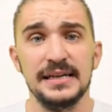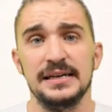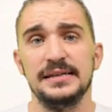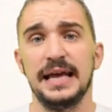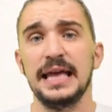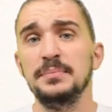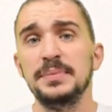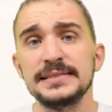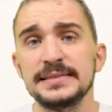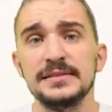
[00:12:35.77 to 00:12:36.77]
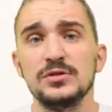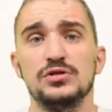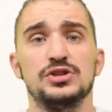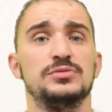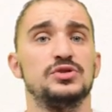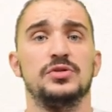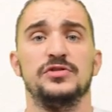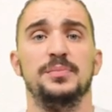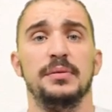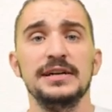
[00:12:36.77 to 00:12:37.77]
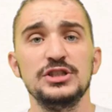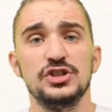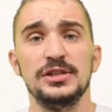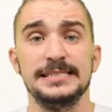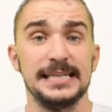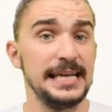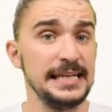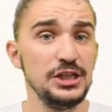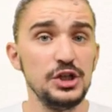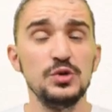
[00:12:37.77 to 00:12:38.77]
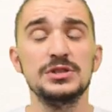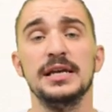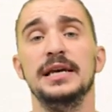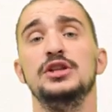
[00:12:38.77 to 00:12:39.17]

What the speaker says: a piston or some sort of plunger is again used